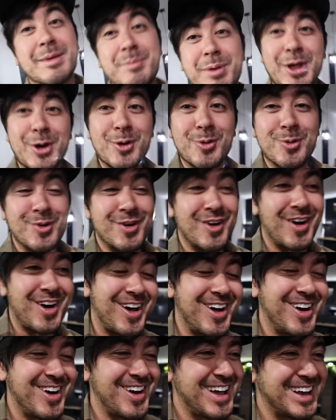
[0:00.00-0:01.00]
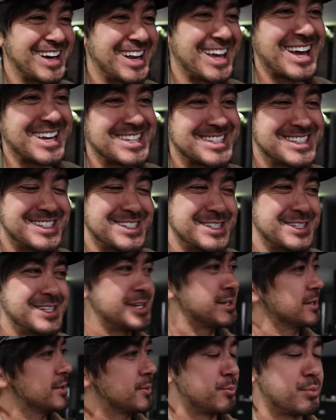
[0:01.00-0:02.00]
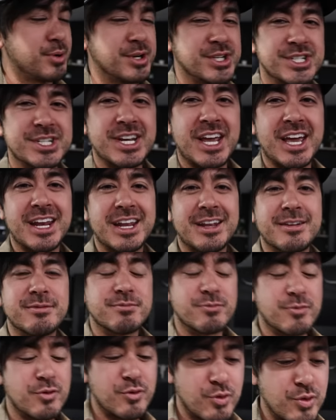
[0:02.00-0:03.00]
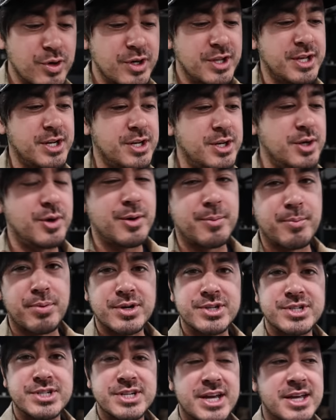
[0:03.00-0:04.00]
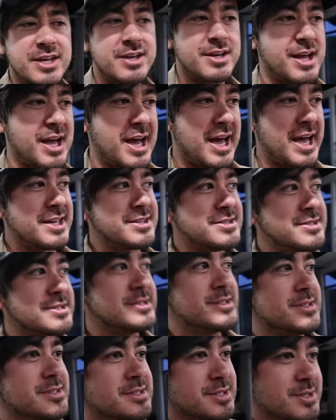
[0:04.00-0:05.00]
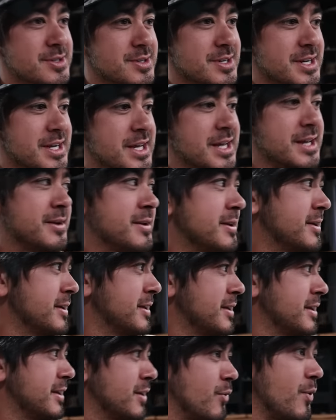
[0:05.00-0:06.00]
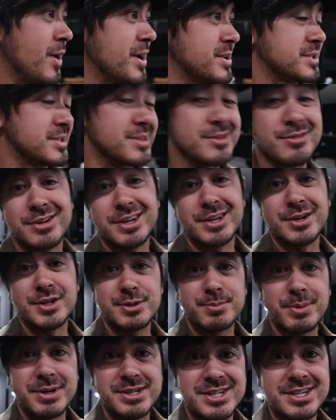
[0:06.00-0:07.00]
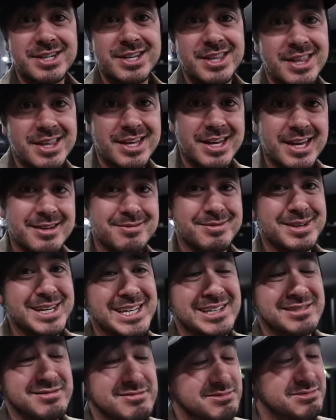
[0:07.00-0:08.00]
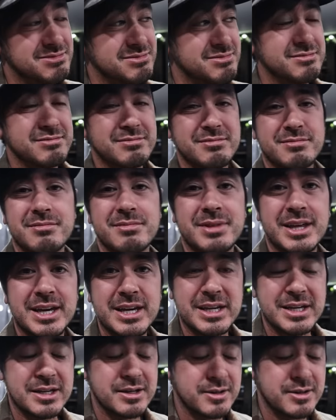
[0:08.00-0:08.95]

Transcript: Let me know. All right, guys. Appreciate it. Really do appreciate you guys tuning in, watching the video, especially to the end, man. Thank